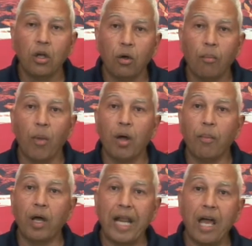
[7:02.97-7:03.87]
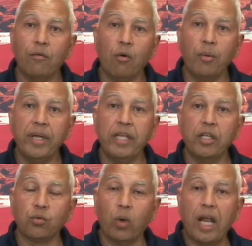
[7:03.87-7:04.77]
By that, what we mean
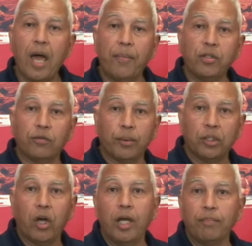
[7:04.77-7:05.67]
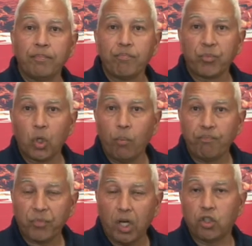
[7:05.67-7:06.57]
is what happens from the time
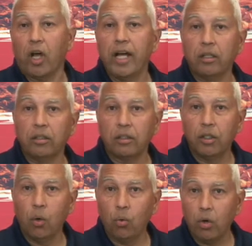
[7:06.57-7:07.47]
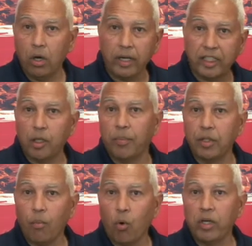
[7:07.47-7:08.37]
a child gets up in
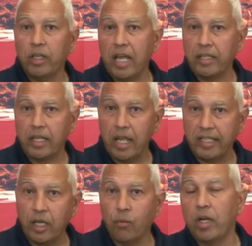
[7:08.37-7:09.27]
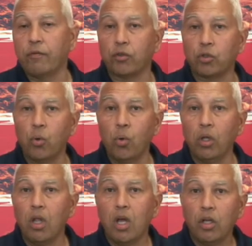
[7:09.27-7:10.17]
the morning and getting ready for
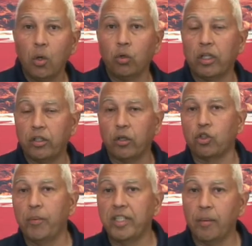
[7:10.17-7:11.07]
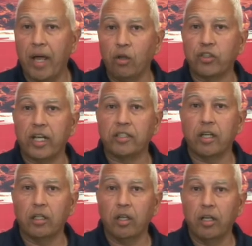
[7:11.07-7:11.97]
school. There should be some health checks
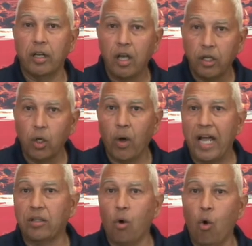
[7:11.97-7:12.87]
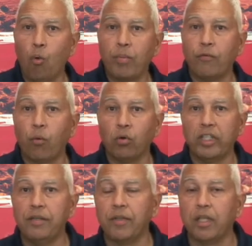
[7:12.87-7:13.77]
that are done at the home before
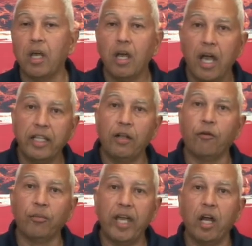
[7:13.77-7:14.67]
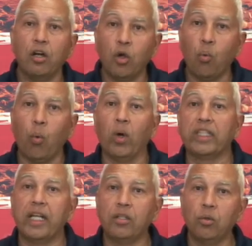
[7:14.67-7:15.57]
leaving. And then from there, what
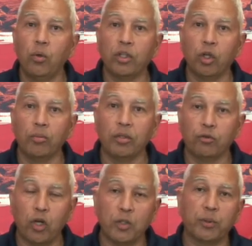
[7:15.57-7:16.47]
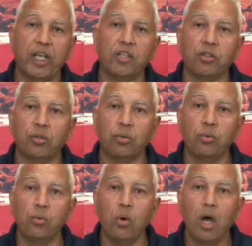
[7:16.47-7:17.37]
do they do in terms of transportation
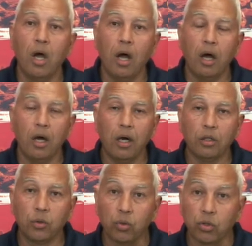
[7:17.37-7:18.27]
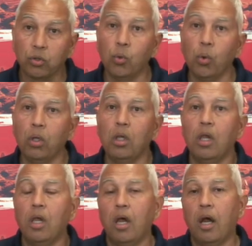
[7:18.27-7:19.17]
to the school,
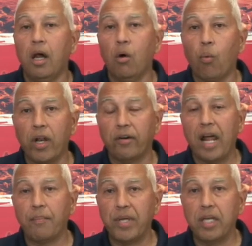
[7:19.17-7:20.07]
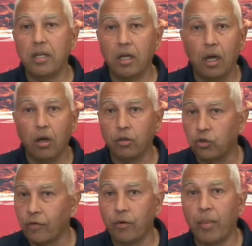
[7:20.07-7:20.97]
whether that be
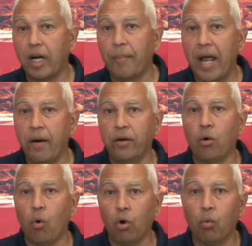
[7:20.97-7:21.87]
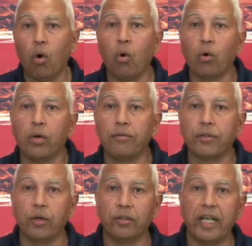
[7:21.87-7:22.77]
driven by the parent or if
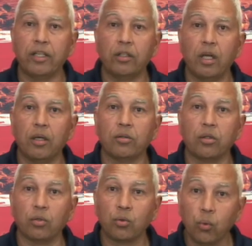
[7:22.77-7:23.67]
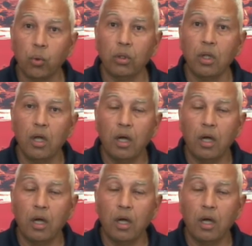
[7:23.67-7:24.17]
they're taking the school